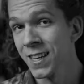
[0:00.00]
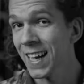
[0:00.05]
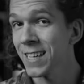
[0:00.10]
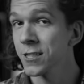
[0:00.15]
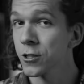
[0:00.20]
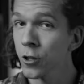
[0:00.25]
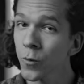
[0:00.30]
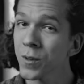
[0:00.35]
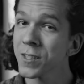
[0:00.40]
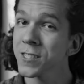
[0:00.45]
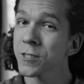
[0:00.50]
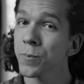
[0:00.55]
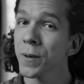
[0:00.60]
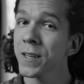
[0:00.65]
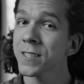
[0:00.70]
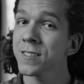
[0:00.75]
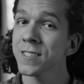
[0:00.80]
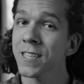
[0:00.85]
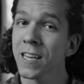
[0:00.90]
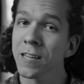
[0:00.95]
I don't want to
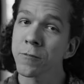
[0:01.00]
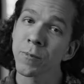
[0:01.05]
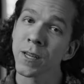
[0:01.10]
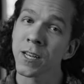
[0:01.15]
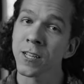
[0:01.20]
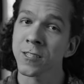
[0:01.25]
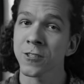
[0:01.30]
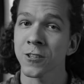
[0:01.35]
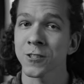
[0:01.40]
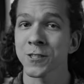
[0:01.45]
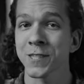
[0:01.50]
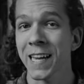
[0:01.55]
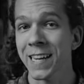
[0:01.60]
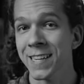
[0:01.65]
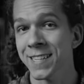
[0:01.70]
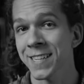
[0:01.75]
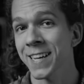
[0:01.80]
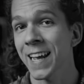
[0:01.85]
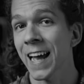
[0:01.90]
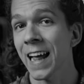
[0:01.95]
spend 10 minutes on
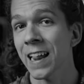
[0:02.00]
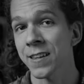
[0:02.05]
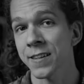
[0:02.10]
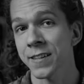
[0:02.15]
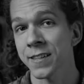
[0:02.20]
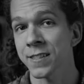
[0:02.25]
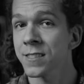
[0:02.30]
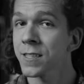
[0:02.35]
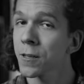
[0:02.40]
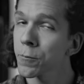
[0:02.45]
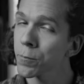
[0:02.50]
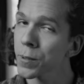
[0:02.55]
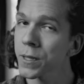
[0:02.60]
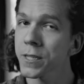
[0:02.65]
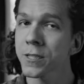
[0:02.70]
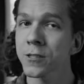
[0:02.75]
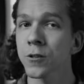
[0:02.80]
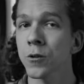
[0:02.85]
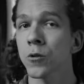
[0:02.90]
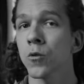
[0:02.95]
technicalities,
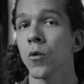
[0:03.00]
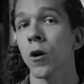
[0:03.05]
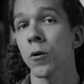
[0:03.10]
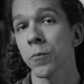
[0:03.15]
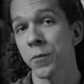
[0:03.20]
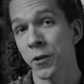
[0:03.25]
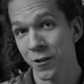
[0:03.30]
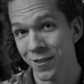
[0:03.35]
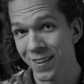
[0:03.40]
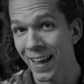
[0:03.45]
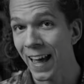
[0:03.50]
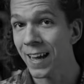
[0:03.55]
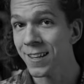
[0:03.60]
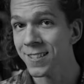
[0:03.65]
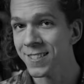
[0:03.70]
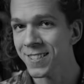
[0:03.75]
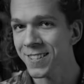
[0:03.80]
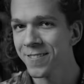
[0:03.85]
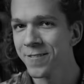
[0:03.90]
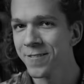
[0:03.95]
please don't quote me on that.